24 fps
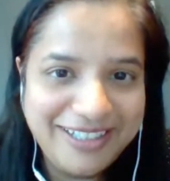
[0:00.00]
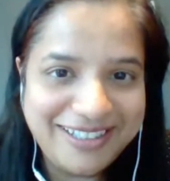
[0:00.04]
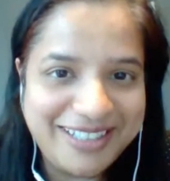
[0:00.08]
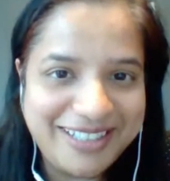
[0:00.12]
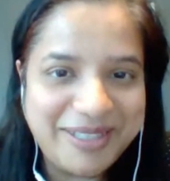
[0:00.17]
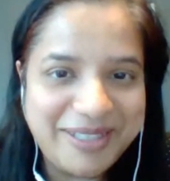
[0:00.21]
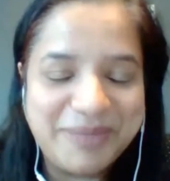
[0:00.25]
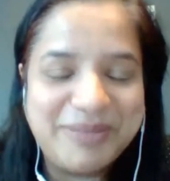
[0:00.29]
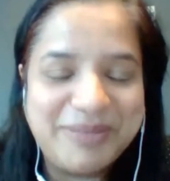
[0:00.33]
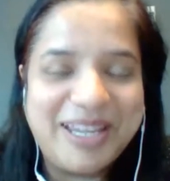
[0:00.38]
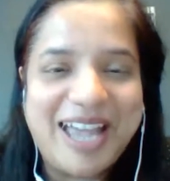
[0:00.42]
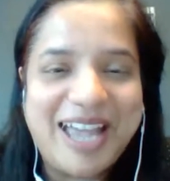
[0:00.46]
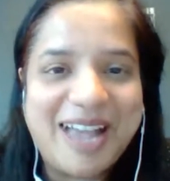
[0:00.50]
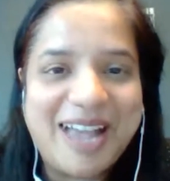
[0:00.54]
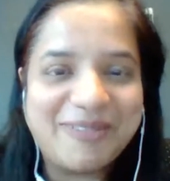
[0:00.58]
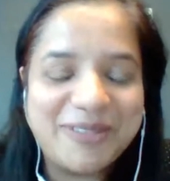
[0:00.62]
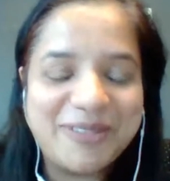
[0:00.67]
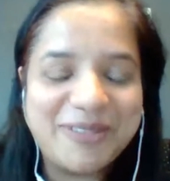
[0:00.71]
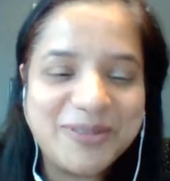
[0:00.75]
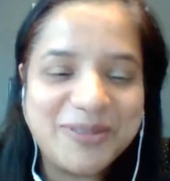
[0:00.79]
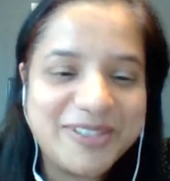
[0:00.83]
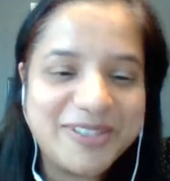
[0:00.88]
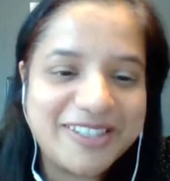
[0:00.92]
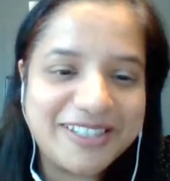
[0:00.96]
that you may have
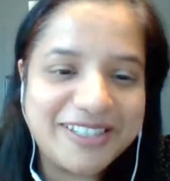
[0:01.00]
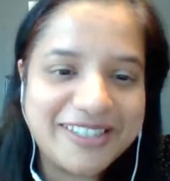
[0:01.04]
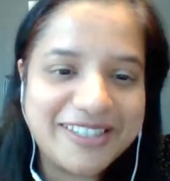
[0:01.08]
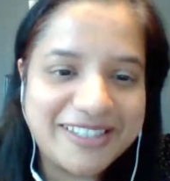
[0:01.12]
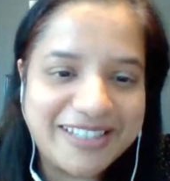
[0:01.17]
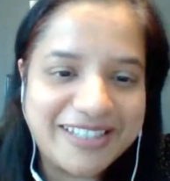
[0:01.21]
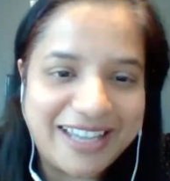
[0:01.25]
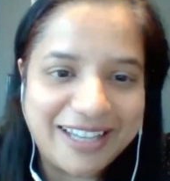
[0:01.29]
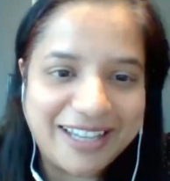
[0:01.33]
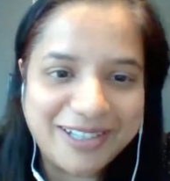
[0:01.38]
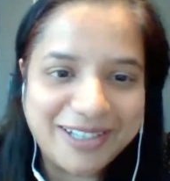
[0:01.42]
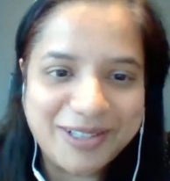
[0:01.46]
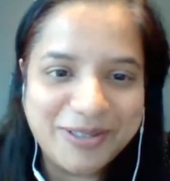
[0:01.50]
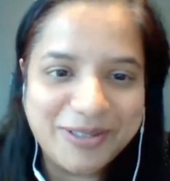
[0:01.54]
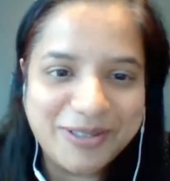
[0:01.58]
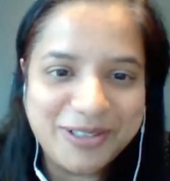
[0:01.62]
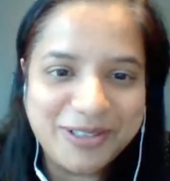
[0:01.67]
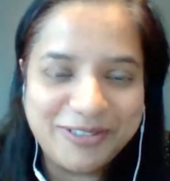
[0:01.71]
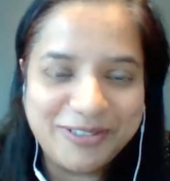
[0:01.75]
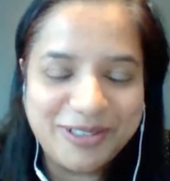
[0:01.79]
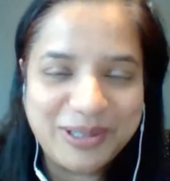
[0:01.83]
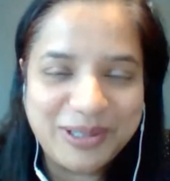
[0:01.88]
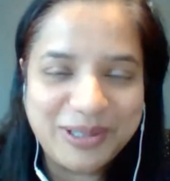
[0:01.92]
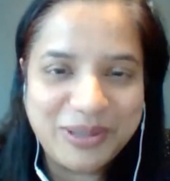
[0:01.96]
to visit Stack
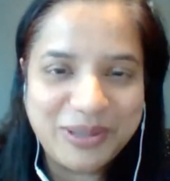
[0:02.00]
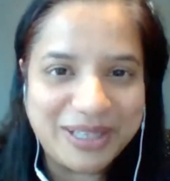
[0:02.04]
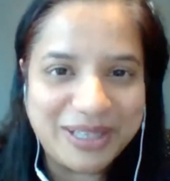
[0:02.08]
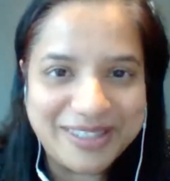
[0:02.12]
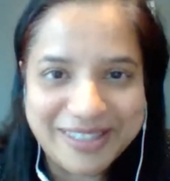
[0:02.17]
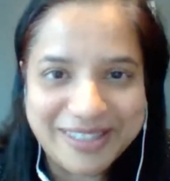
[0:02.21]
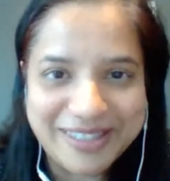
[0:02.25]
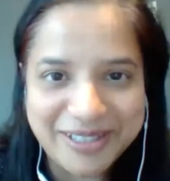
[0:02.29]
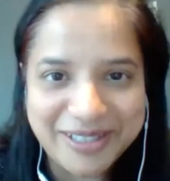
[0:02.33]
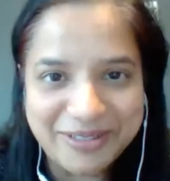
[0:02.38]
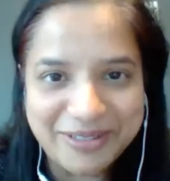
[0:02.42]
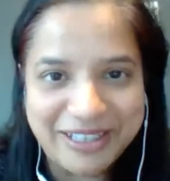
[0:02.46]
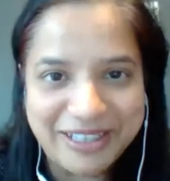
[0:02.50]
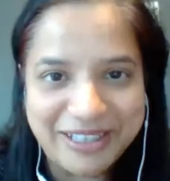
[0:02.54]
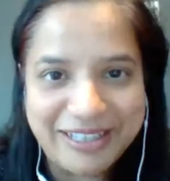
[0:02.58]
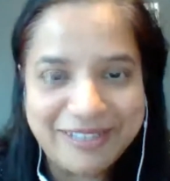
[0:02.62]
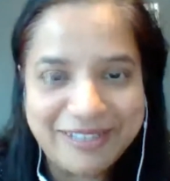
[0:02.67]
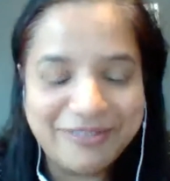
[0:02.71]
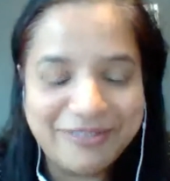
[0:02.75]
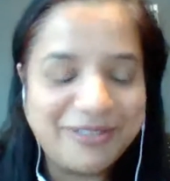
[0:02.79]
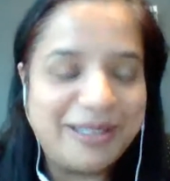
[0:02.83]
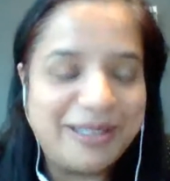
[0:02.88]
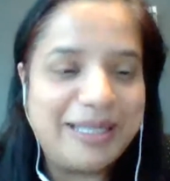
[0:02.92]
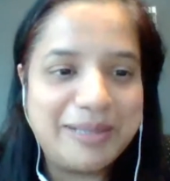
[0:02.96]
Overflow once in a while
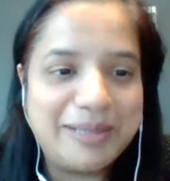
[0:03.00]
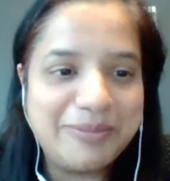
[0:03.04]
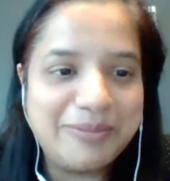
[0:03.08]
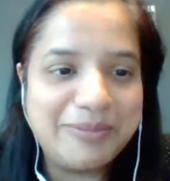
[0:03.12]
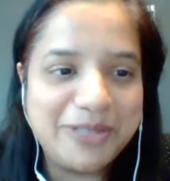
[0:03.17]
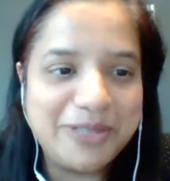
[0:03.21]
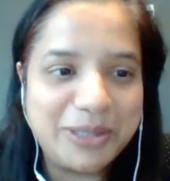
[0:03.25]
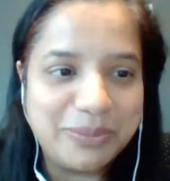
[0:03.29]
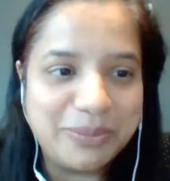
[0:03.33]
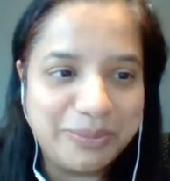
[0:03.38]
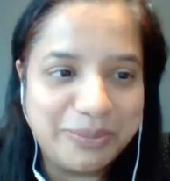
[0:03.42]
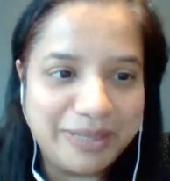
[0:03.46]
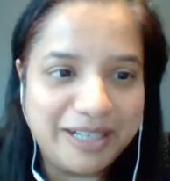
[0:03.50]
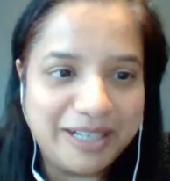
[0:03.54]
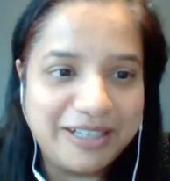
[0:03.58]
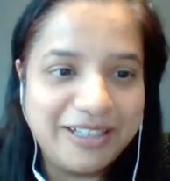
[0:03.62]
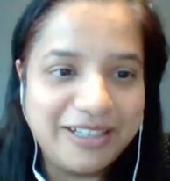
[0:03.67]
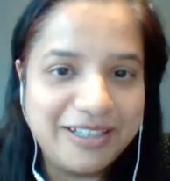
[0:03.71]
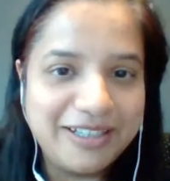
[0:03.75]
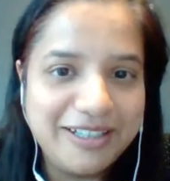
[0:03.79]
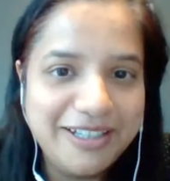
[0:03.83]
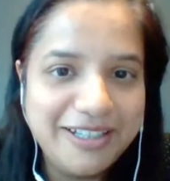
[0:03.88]
for help with a bug,